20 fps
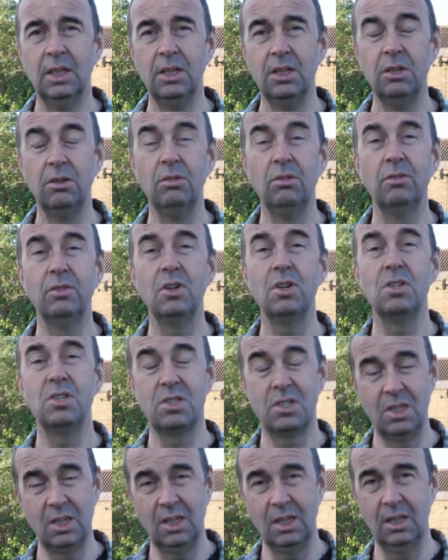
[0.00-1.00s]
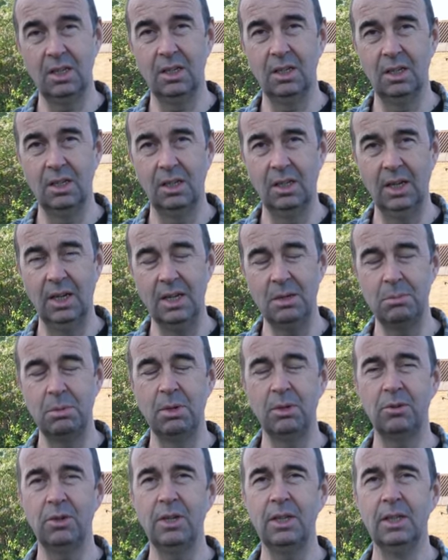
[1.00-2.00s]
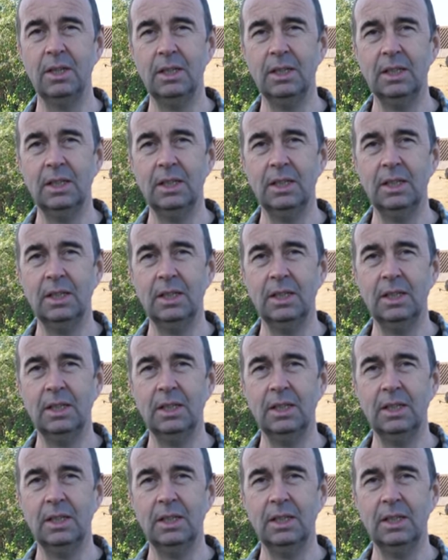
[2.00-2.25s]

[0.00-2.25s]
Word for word: university apiary,